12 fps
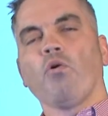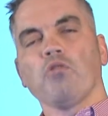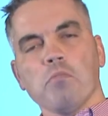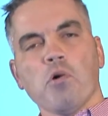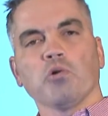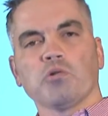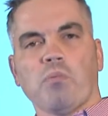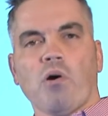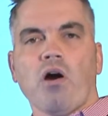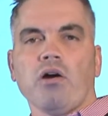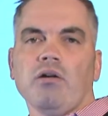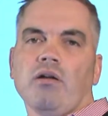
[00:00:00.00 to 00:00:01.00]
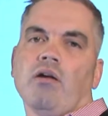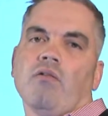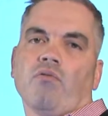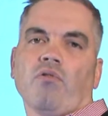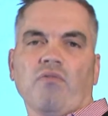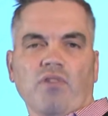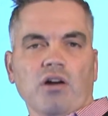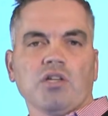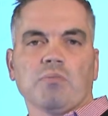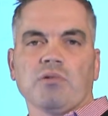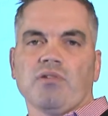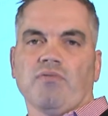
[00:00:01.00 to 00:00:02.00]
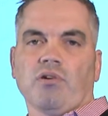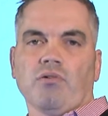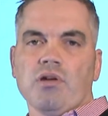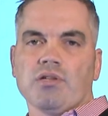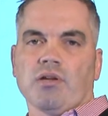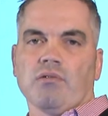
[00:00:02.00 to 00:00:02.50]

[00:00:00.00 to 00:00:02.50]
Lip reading: the most part, for a very specific reason.